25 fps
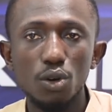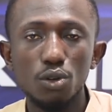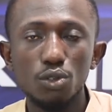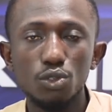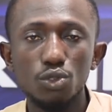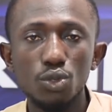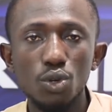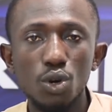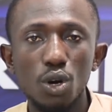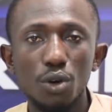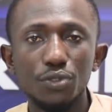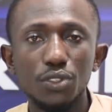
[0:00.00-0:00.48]

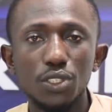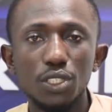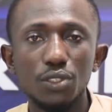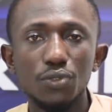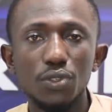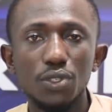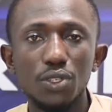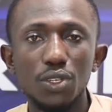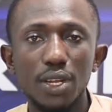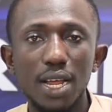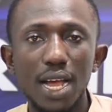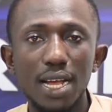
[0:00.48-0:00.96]
control of
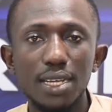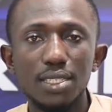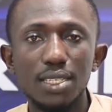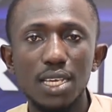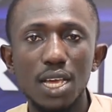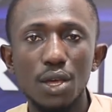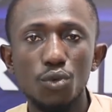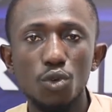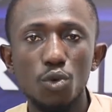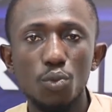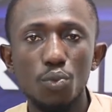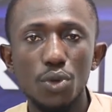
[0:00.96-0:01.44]
Sheffield
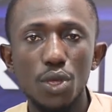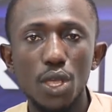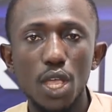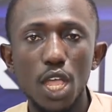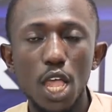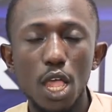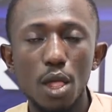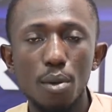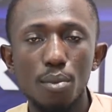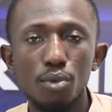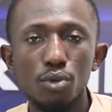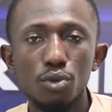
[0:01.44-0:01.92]
United will be
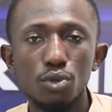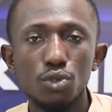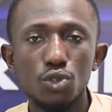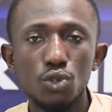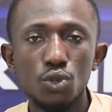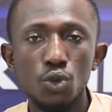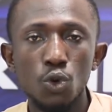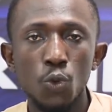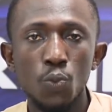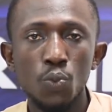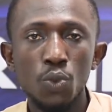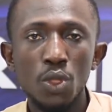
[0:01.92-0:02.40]
able
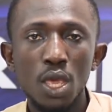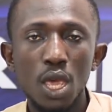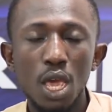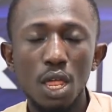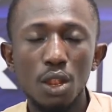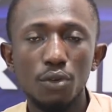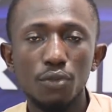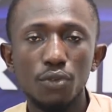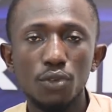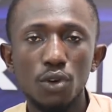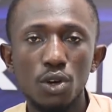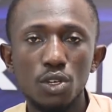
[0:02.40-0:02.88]
to,
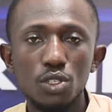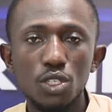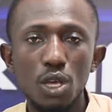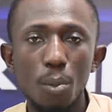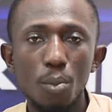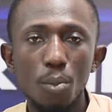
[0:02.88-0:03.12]
and of course